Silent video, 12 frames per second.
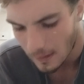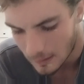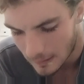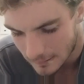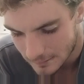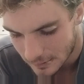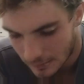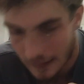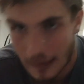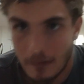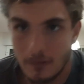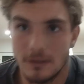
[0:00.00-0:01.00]
Yeah, so
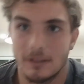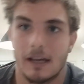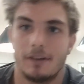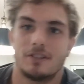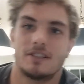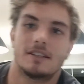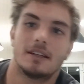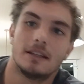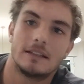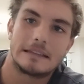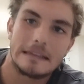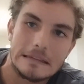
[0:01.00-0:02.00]
that was, I just did
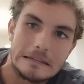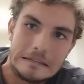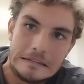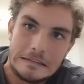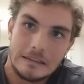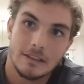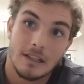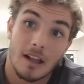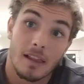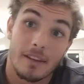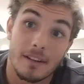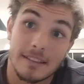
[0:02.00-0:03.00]
a little
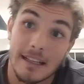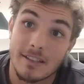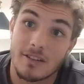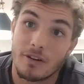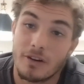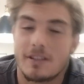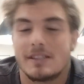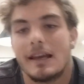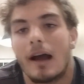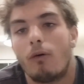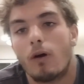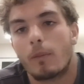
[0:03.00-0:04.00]
tester to see
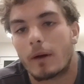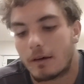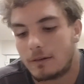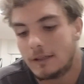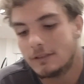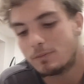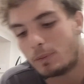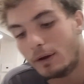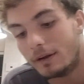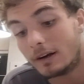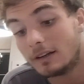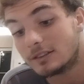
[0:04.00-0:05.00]
how warm it was,
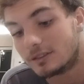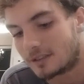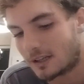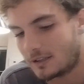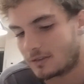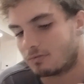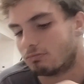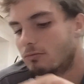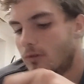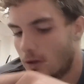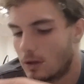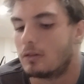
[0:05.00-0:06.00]
but it also tastes
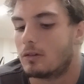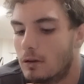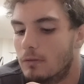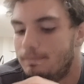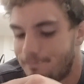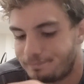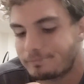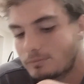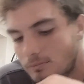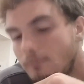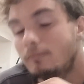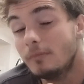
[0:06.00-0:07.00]
really good.
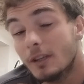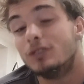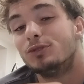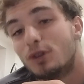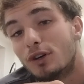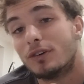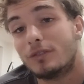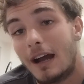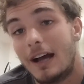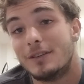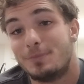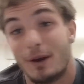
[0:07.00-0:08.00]
Sugar and
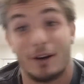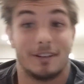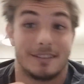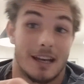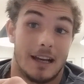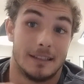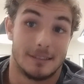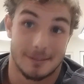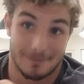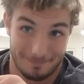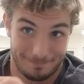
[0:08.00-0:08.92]
raspberries, guys.